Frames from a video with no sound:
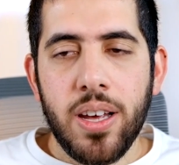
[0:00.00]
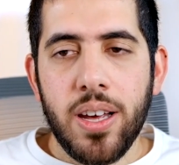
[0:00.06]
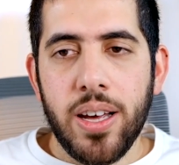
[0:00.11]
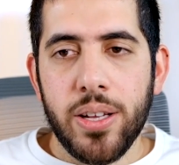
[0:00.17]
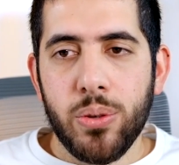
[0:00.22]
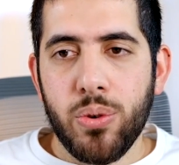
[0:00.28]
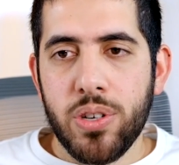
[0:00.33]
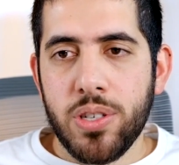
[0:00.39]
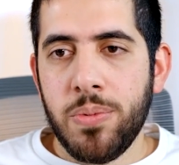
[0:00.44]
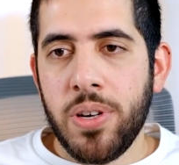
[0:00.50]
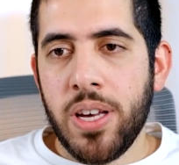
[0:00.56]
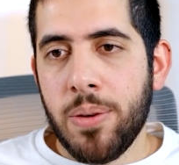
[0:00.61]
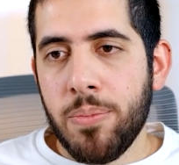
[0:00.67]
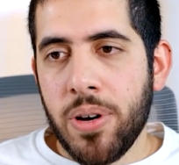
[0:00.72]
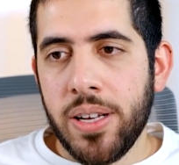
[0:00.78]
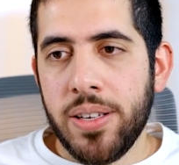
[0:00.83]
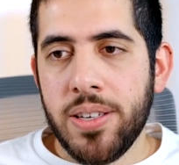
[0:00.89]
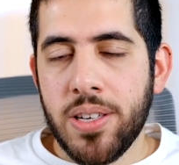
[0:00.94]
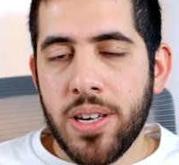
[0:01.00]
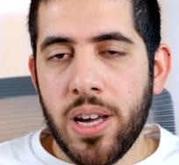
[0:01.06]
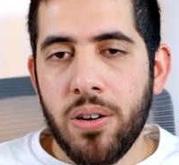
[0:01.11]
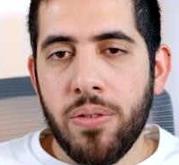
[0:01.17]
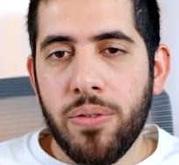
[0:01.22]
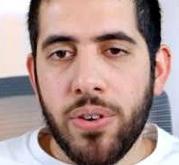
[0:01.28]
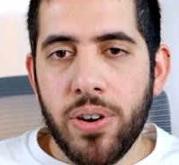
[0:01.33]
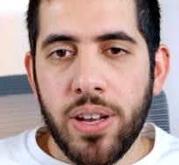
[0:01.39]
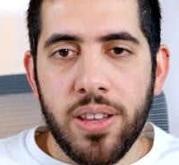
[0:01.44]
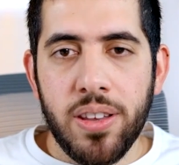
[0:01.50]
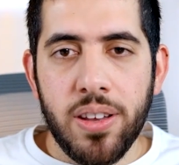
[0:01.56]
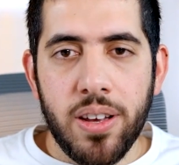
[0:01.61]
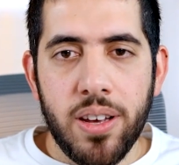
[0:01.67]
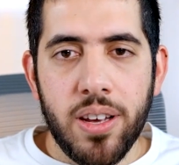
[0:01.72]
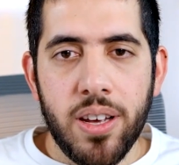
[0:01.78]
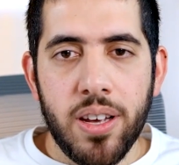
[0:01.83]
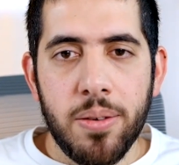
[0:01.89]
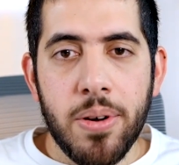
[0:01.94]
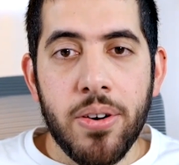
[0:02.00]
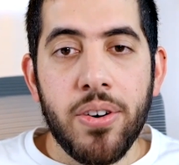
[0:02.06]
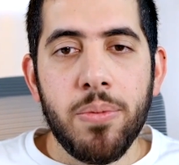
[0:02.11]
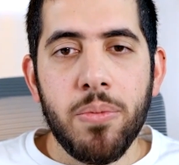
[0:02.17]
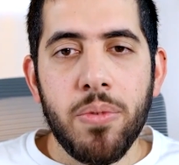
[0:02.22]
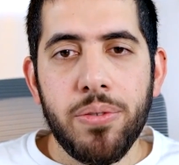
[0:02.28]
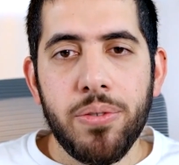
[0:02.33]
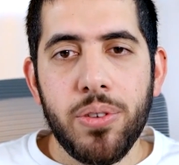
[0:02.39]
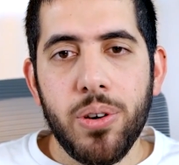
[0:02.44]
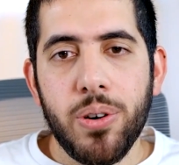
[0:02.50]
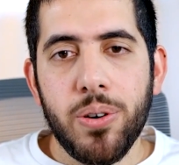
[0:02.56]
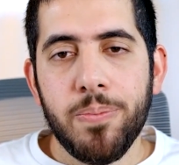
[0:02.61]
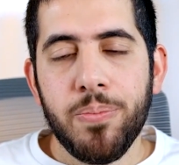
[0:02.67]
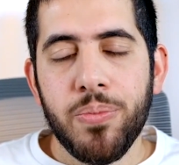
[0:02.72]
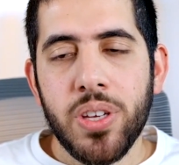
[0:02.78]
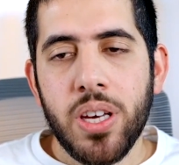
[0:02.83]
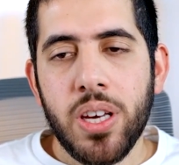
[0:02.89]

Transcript: It was me and my designer friend uh, Marin Myftiu,